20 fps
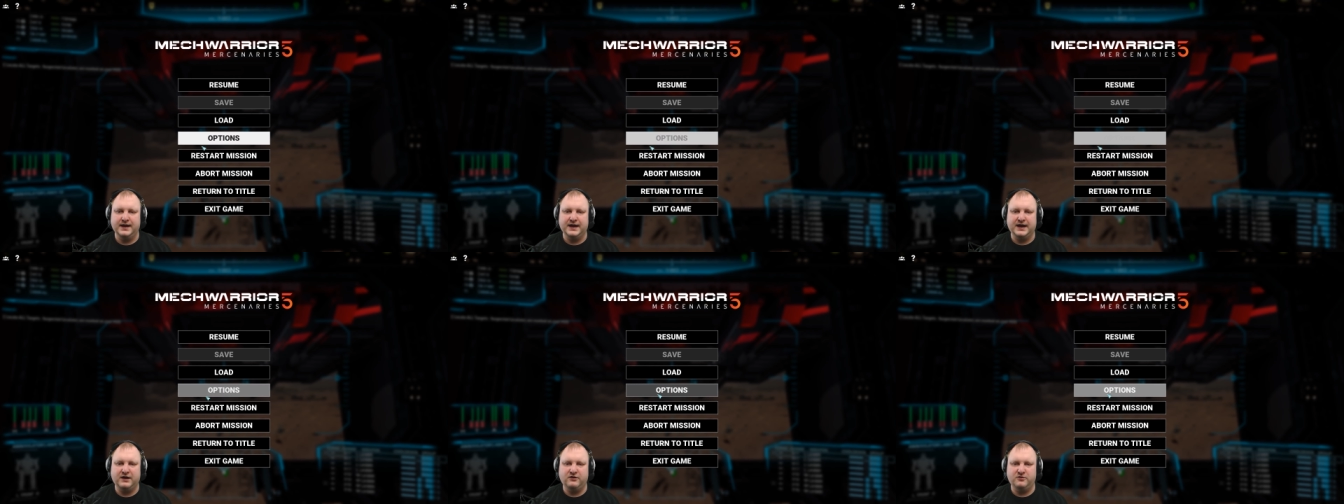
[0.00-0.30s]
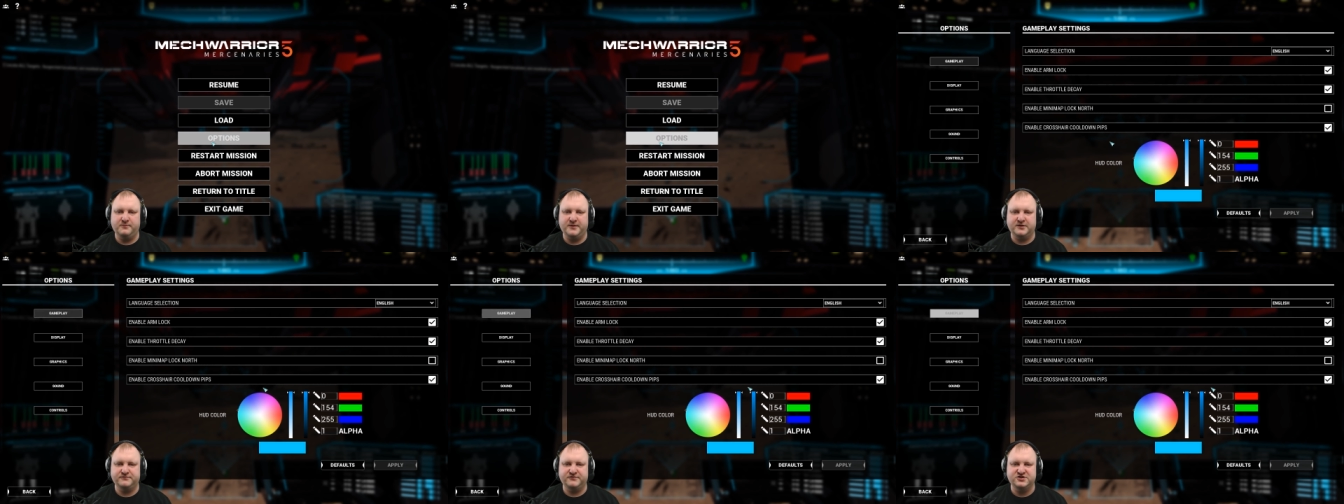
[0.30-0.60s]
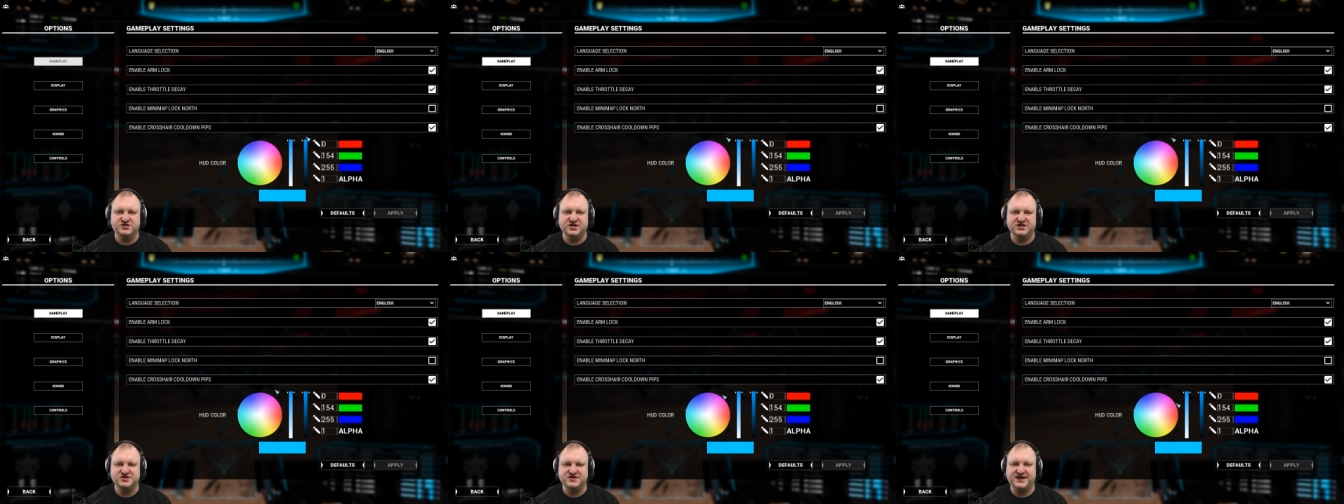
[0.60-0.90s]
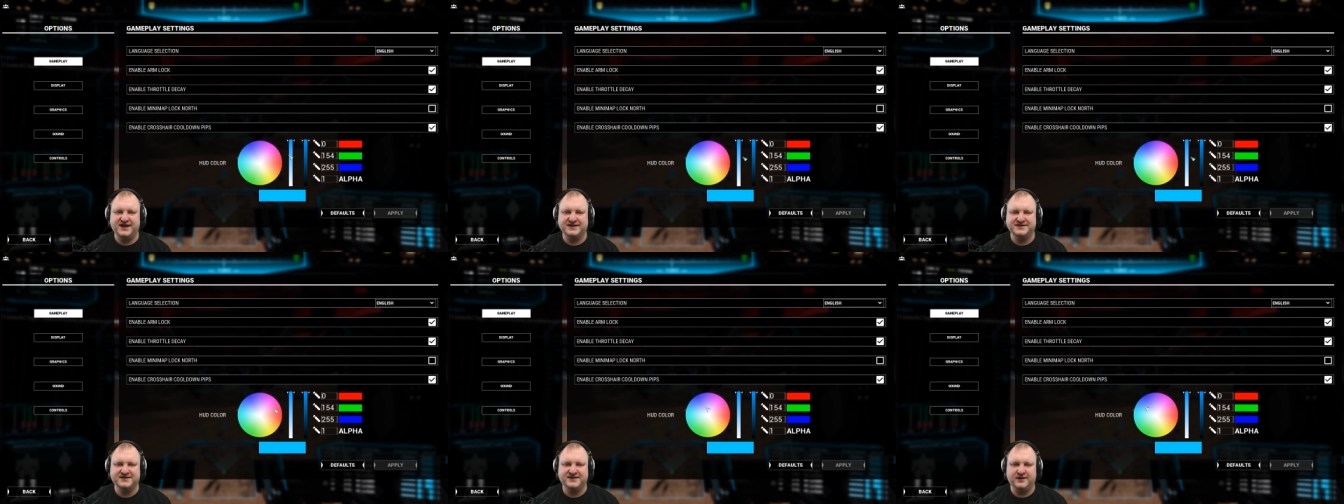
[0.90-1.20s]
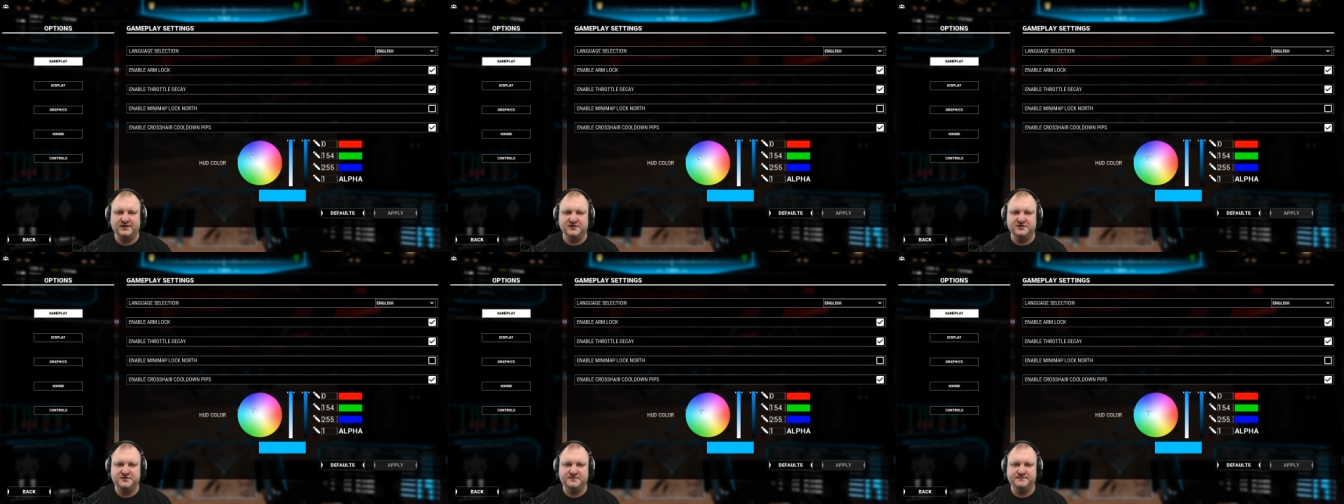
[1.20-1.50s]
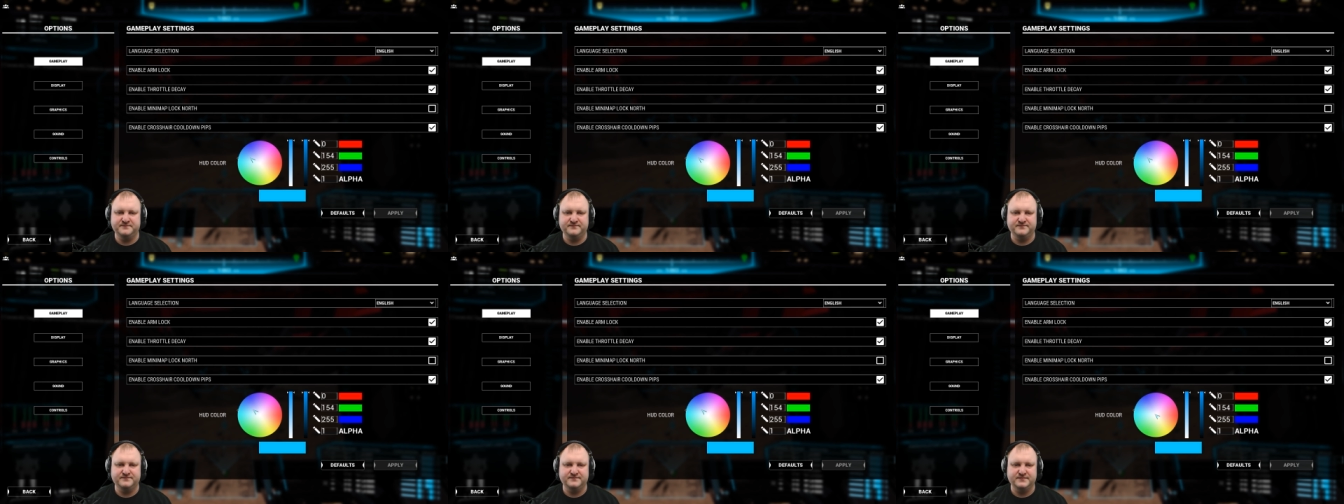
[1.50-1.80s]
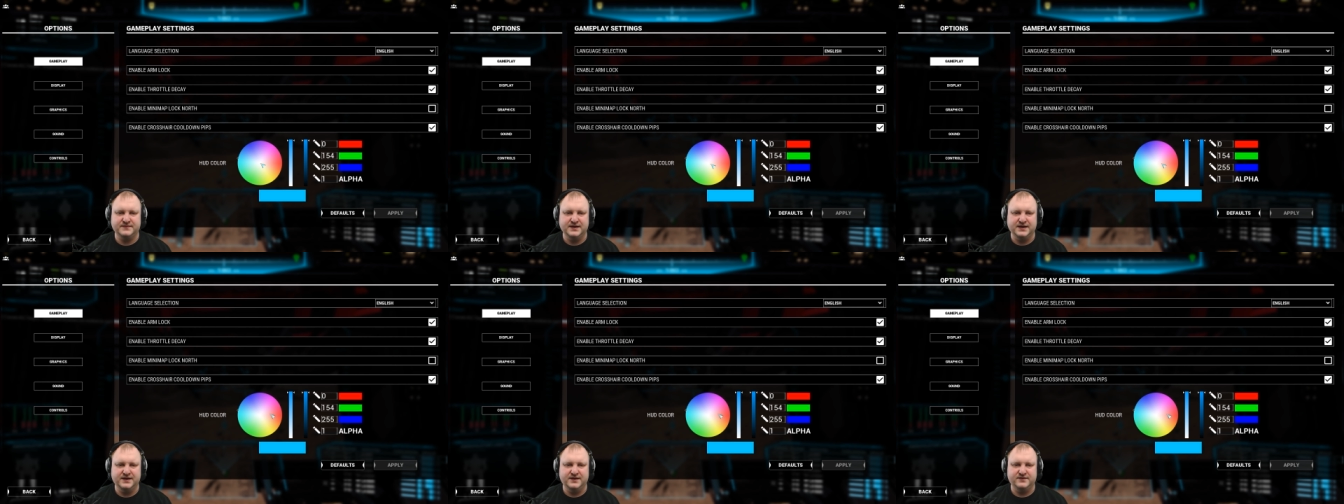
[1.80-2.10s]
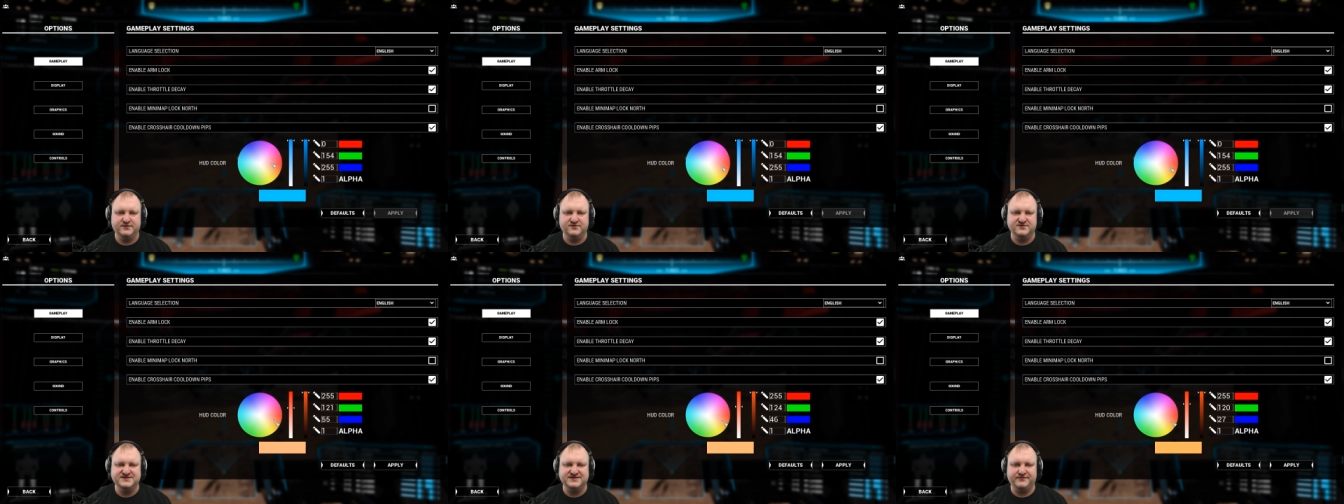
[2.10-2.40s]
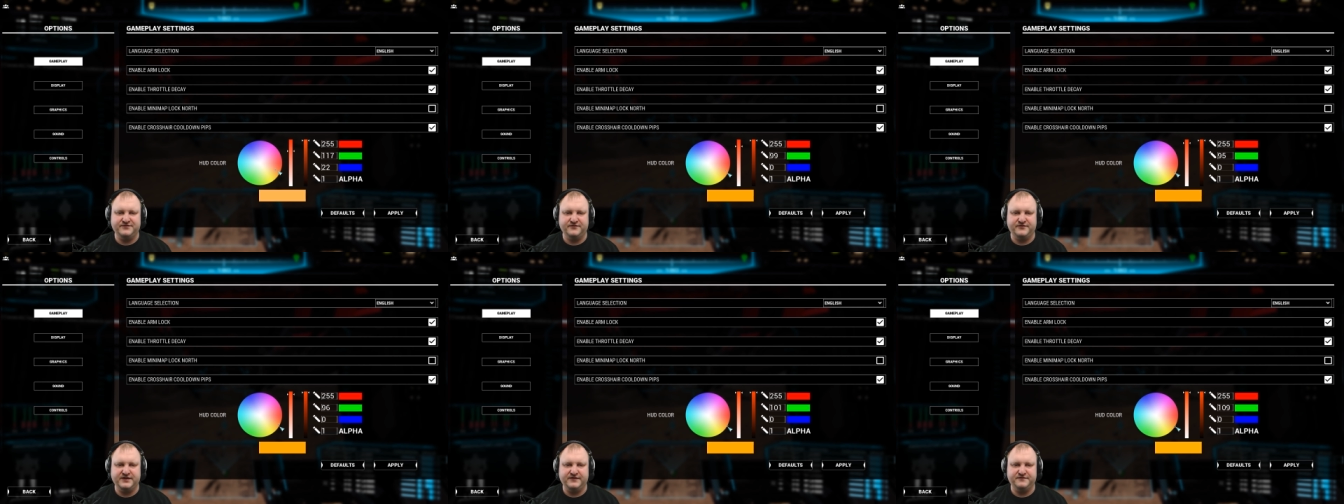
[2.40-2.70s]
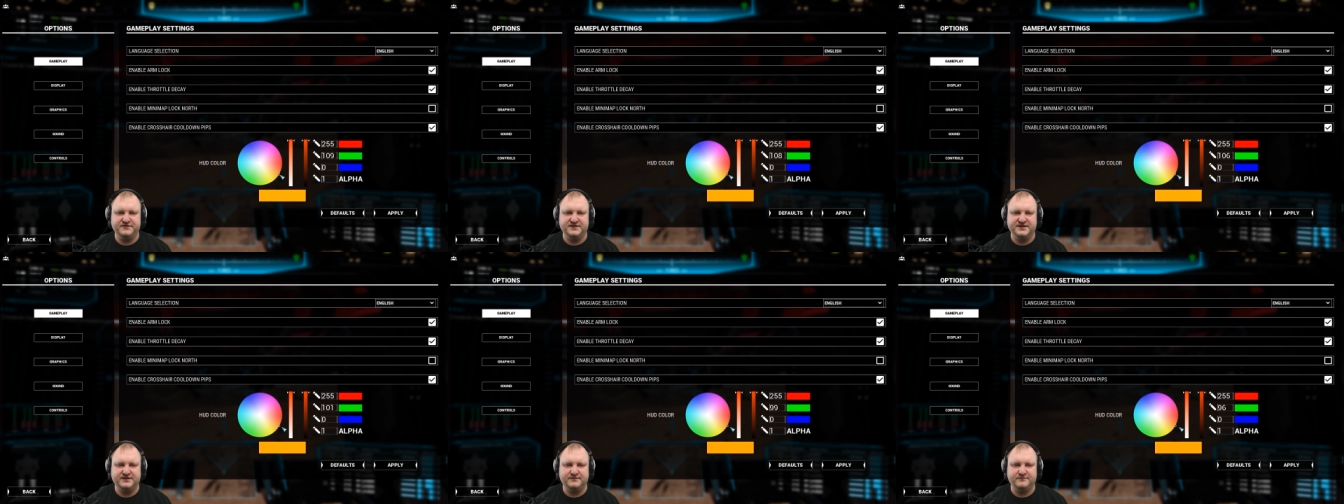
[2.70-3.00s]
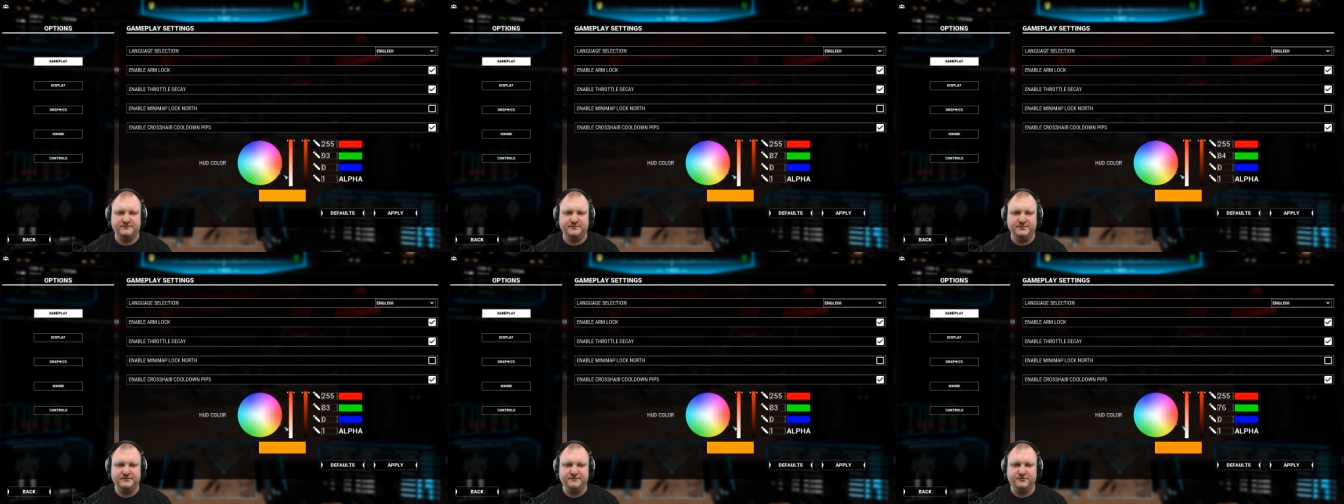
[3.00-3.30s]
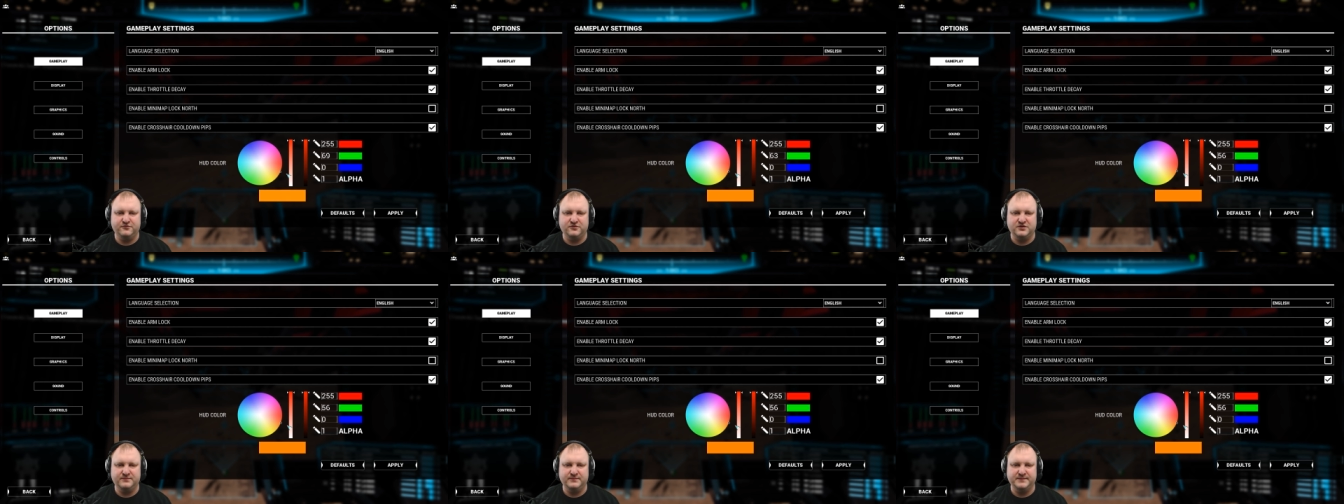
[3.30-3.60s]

How about we change the hat color? do something we haven't done before.